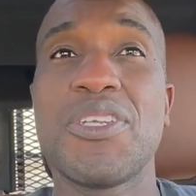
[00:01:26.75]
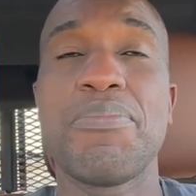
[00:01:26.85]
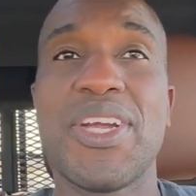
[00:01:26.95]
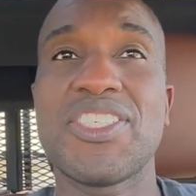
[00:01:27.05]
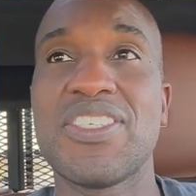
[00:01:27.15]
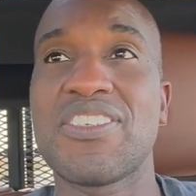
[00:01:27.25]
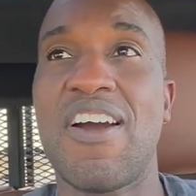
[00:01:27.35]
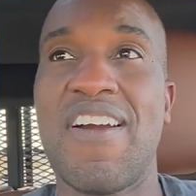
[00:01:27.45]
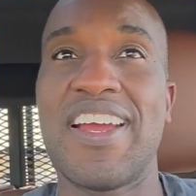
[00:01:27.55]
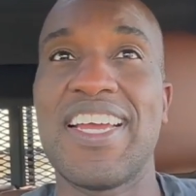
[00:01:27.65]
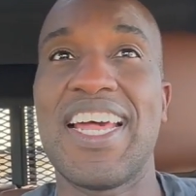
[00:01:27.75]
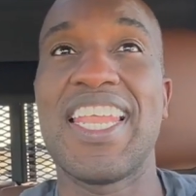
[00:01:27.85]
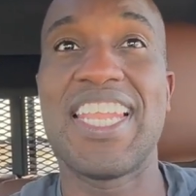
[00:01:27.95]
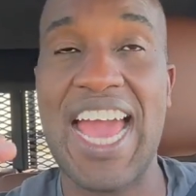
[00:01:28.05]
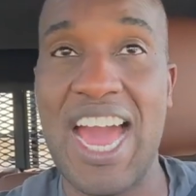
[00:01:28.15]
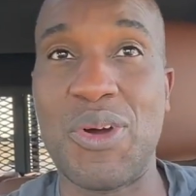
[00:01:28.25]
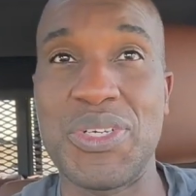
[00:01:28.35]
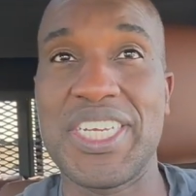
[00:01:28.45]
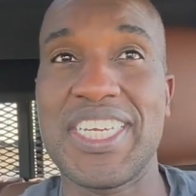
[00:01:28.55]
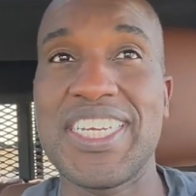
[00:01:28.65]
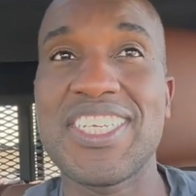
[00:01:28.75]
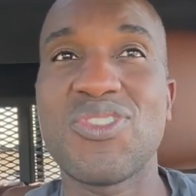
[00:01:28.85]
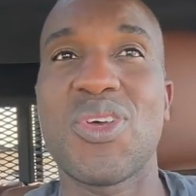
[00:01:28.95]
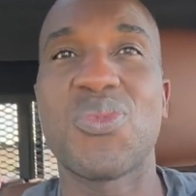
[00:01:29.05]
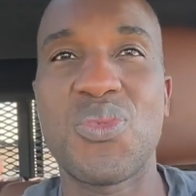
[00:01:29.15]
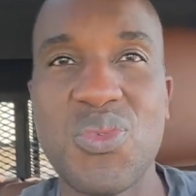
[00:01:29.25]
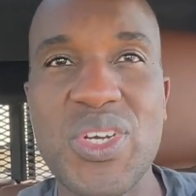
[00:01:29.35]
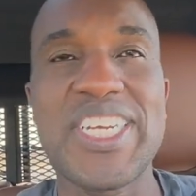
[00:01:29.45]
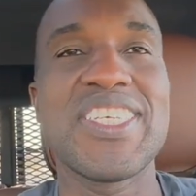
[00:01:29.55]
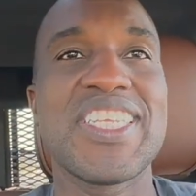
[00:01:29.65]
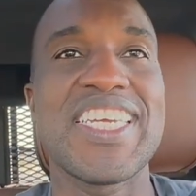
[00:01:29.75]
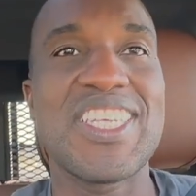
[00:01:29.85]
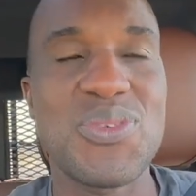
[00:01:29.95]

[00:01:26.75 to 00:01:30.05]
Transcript: impressions are loud. It is really,